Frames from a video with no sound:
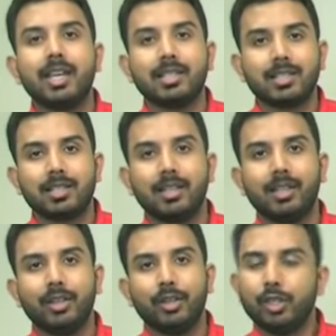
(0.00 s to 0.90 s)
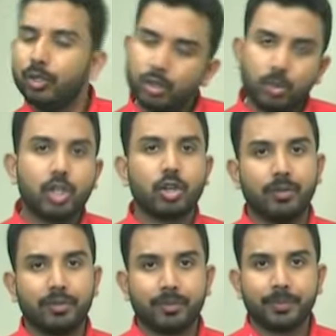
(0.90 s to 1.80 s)
days, you switch
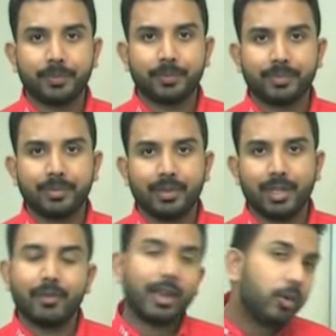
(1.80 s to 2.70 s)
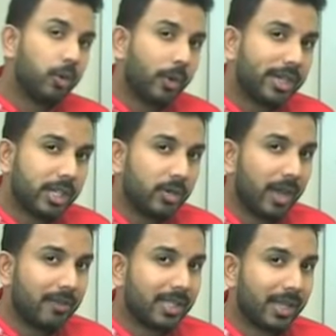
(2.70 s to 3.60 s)
off. If I don't question you
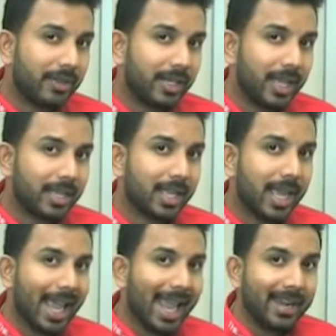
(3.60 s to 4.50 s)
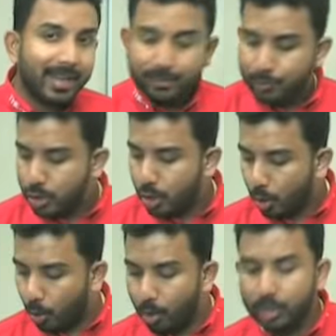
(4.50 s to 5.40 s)
every 7 days and review your
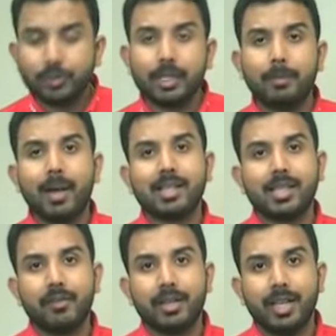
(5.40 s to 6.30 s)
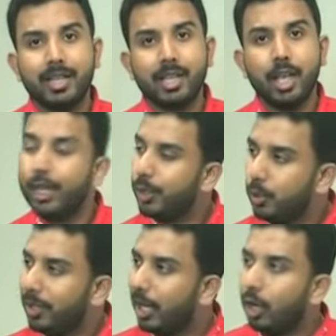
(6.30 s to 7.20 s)
goals for the past 7 days,
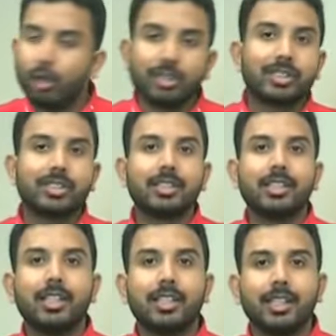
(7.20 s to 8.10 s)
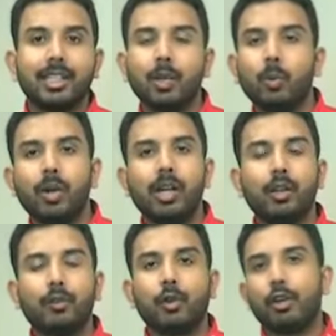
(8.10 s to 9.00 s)
you get lost in the world
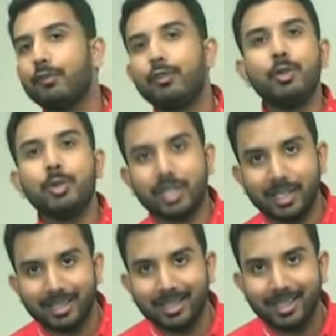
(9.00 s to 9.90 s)
of confusion.